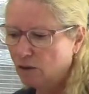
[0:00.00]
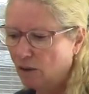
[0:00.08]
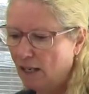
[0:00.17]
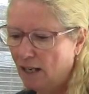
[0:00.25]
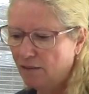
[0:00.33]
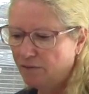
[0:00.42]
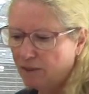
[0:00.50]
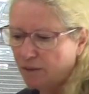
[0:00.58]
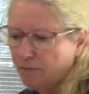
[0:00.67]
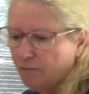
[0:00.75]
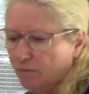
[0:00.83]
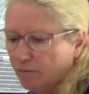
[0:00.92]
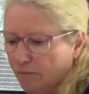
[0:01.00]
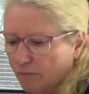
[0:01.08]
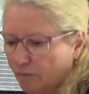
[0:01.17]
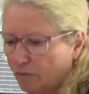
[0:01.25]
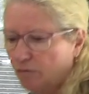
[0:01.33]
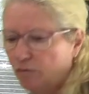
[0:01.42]
have some
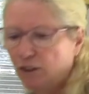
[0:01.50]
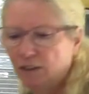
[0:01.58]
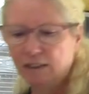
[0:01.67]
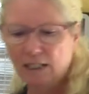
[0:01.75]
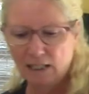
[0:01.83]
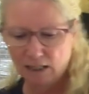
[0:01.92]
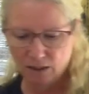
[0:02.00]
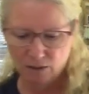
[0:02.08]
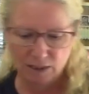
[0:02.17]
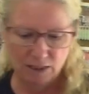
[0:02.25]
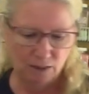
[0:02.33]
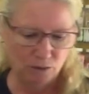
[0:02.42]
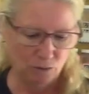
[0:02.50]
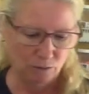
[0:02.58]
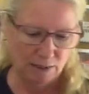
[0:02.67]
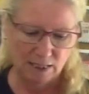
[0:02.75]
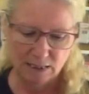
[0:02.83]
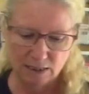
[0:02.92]
real yellow here? Ooh,
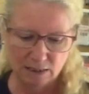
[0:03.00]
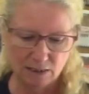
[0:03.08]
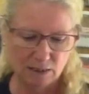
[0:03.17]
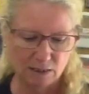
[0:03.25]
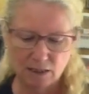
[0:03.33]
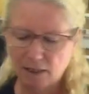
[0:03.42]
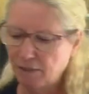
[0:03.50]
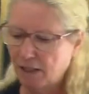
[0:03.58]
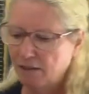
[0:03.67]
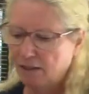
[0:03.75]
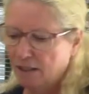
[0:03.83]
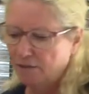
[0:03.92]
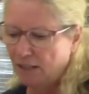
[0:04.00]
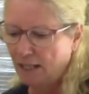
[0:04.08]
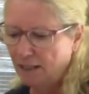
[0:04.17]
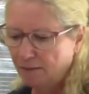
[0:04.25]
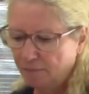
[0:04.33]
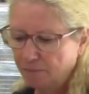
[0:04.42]
I'm not loving
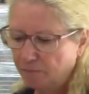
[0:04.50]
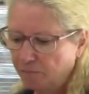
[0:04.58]
that.